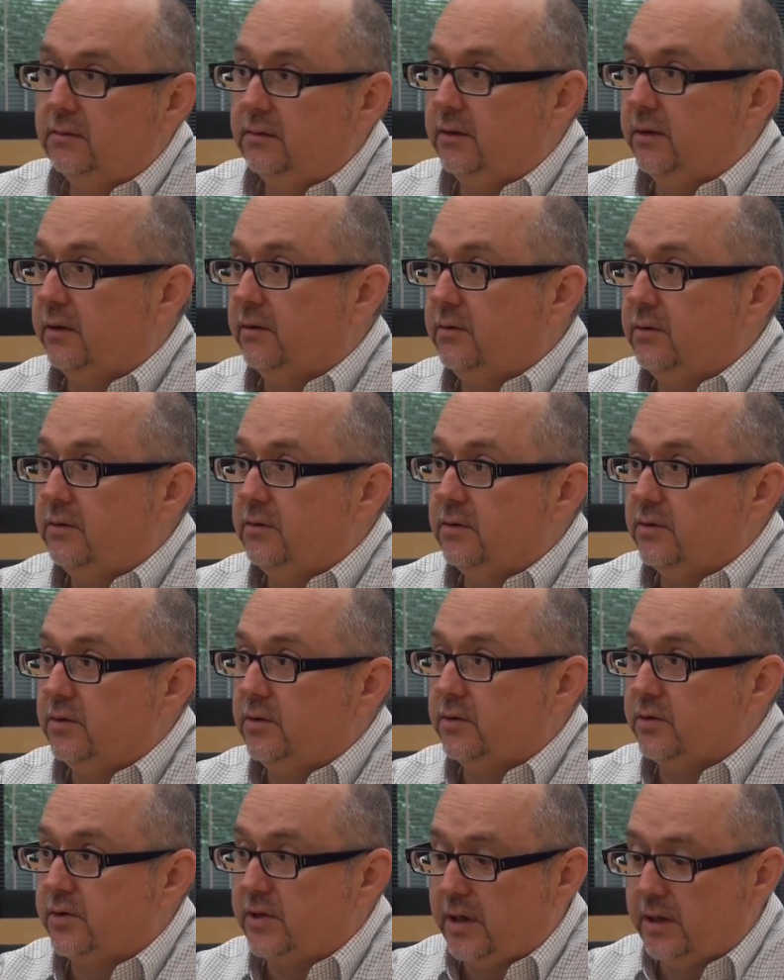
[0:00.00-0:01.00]
You
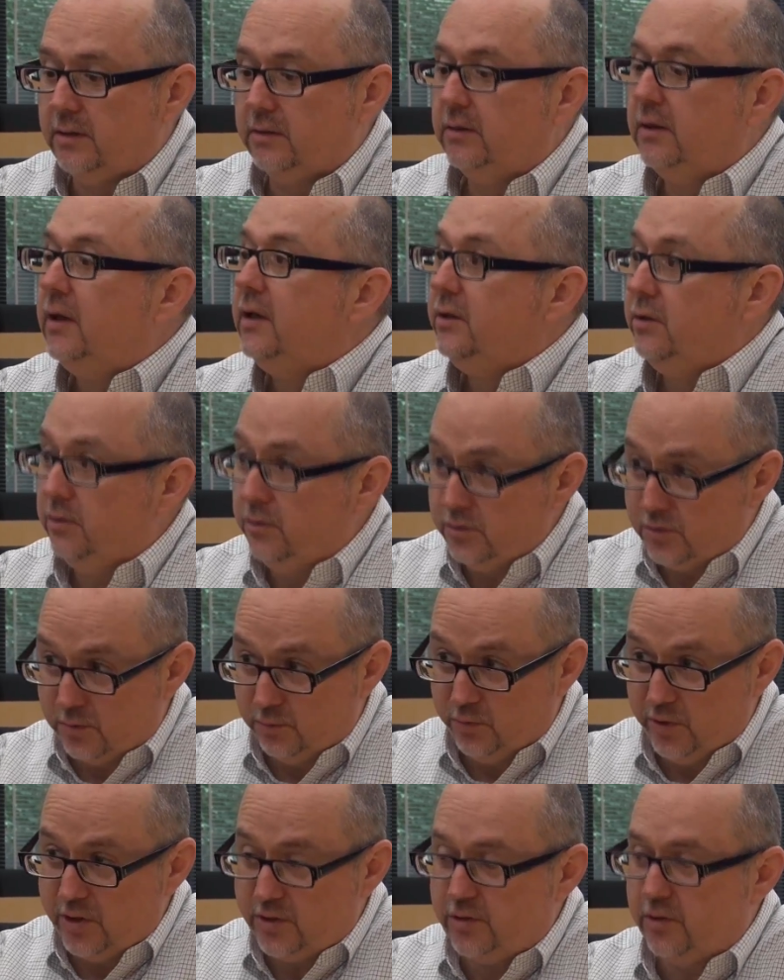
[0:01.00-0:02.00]
do
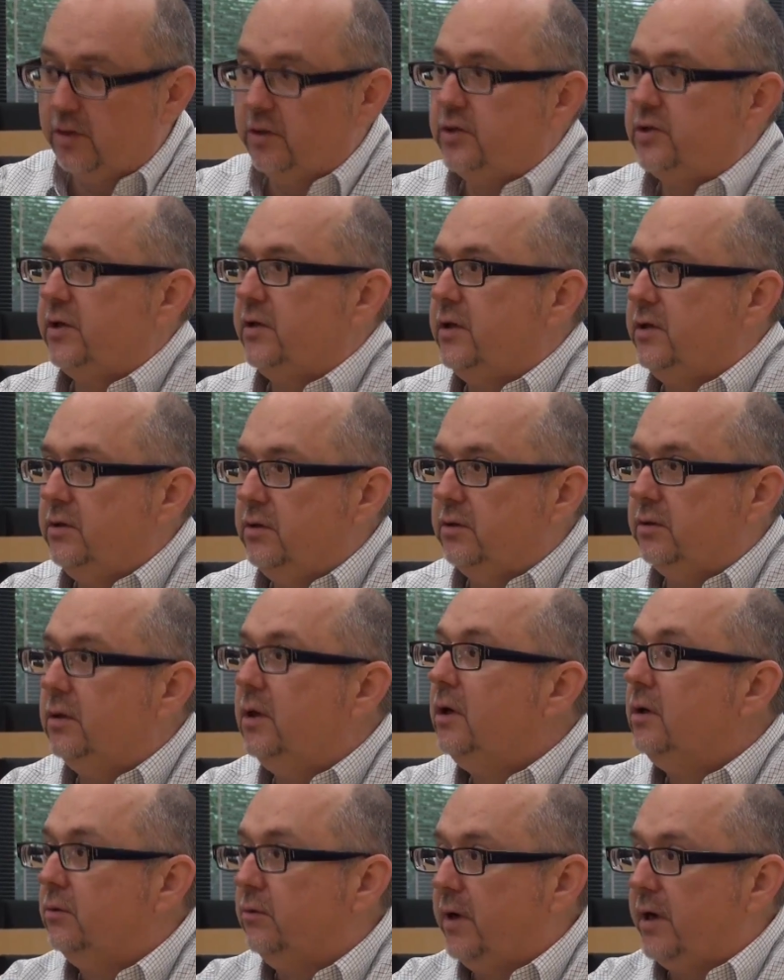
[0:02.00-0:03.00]
some research, and then you'll
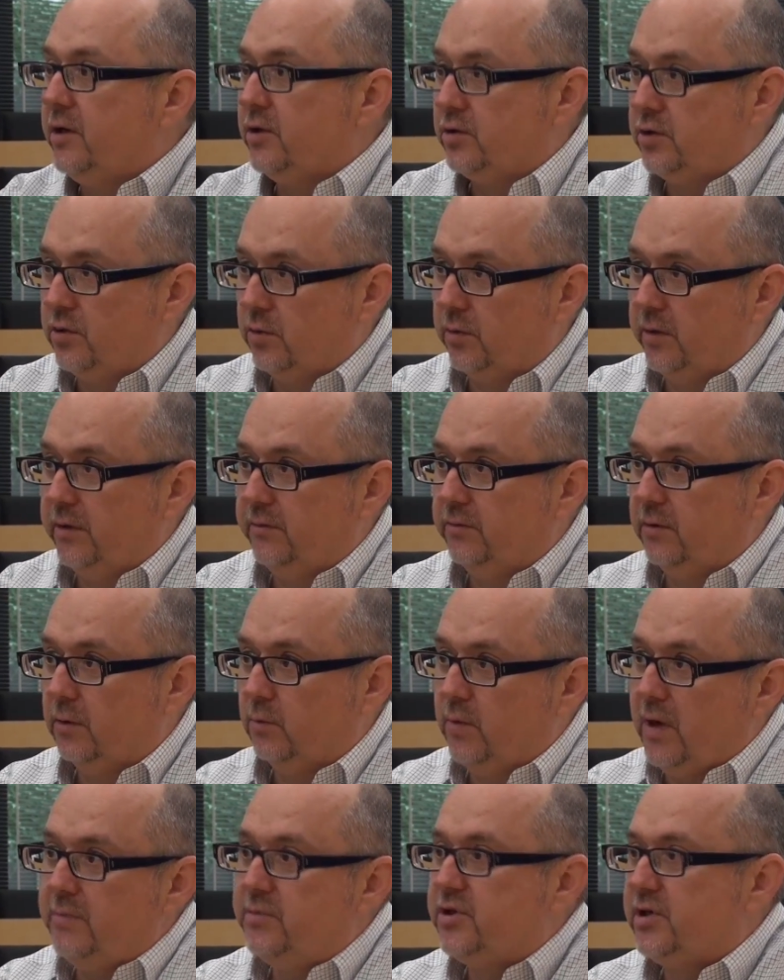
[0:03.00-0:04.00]
write a story for
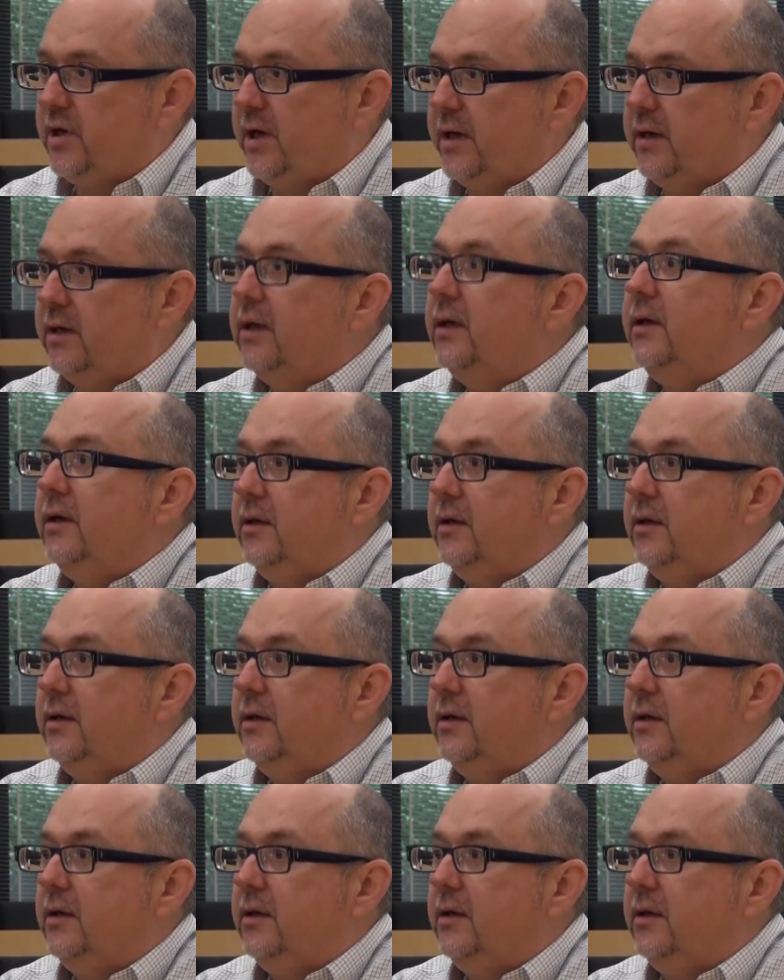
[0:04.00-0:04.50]
a website.